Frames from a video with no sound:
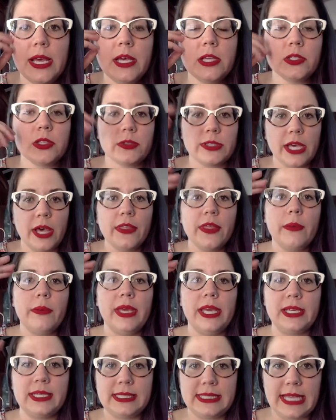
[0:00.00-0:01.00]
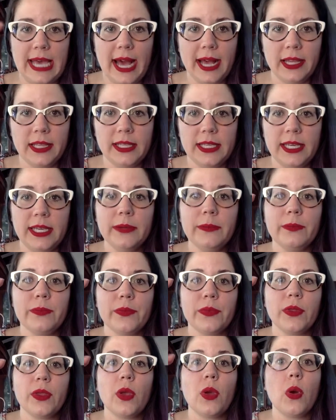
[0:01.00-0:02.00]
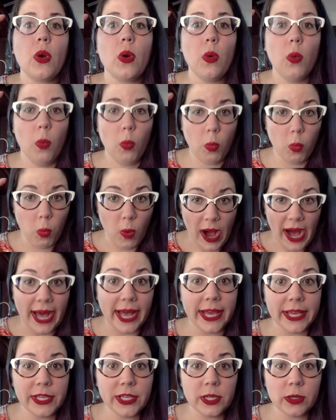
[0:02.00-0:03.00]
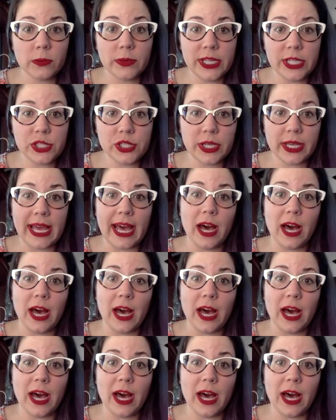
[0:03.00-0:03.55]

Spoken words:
So tell them exactly why you're reaching